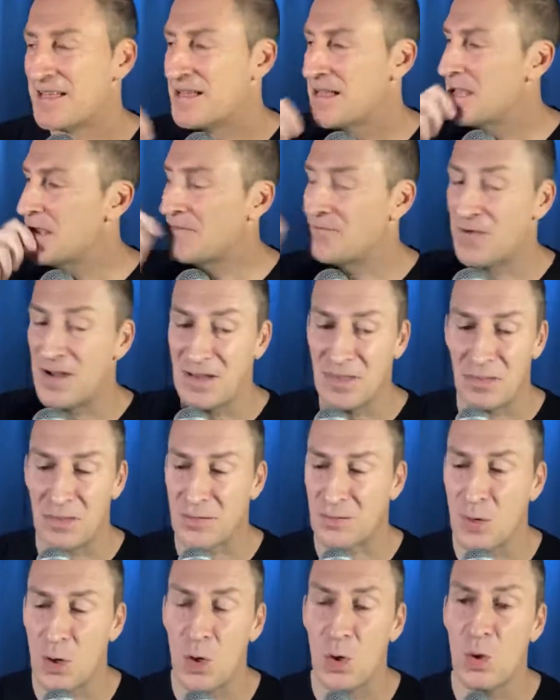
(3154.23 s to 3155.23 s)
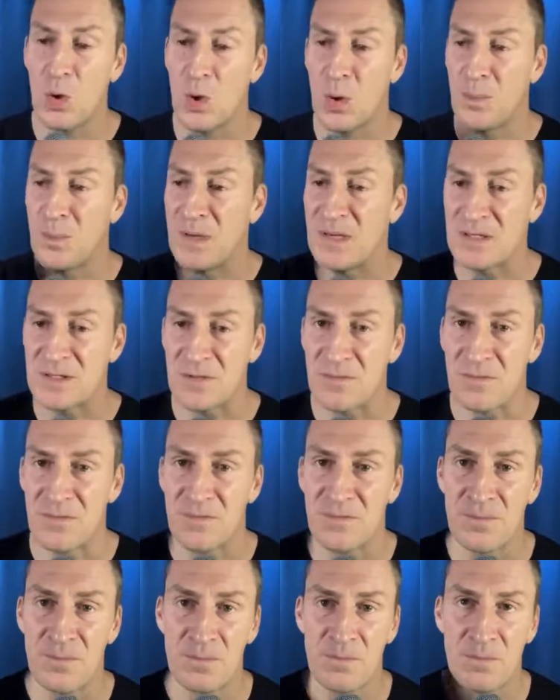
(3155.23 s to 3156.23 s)
If I throw a piece
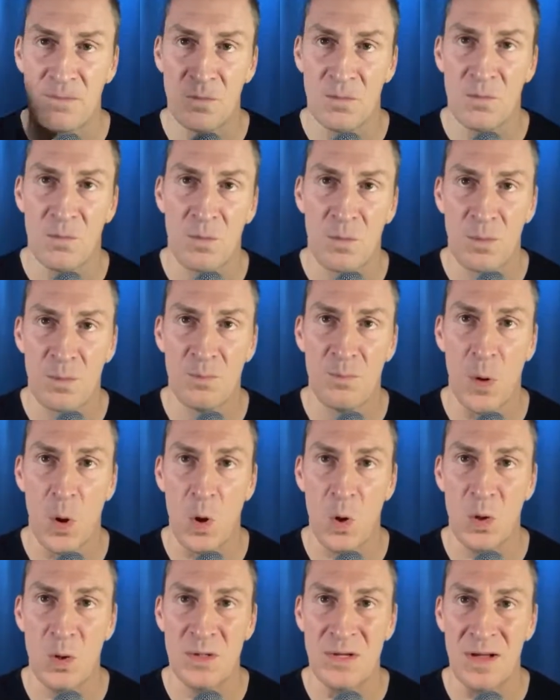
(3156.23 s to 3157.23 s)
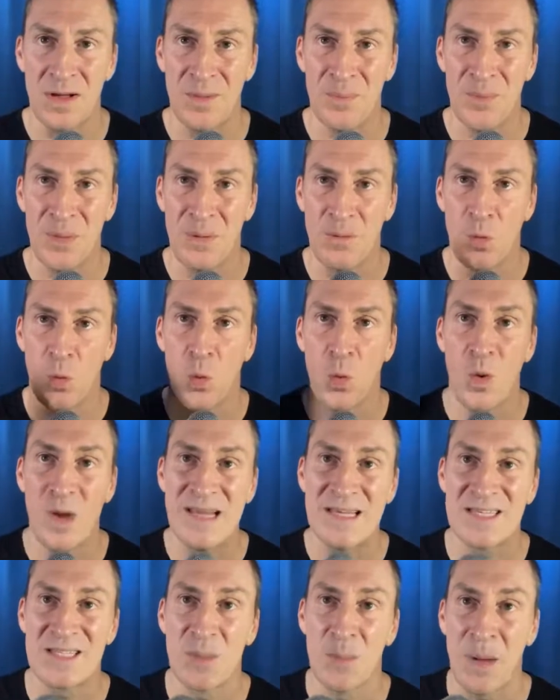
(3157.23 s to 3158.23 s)
of balled up
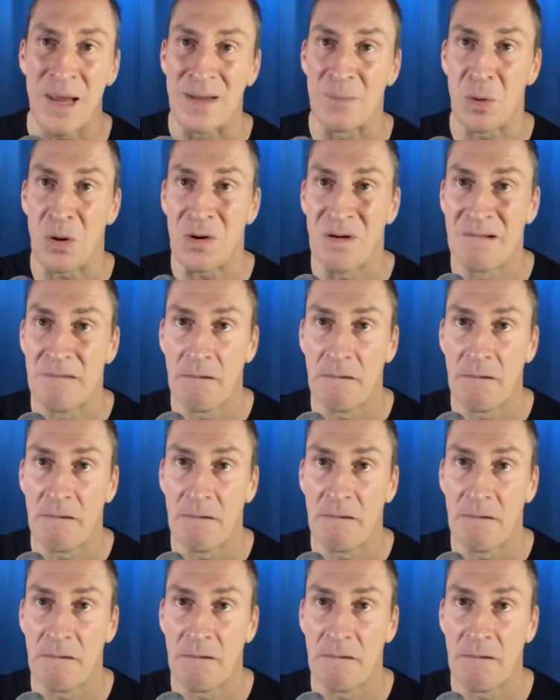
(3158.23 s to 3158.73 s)
waste paper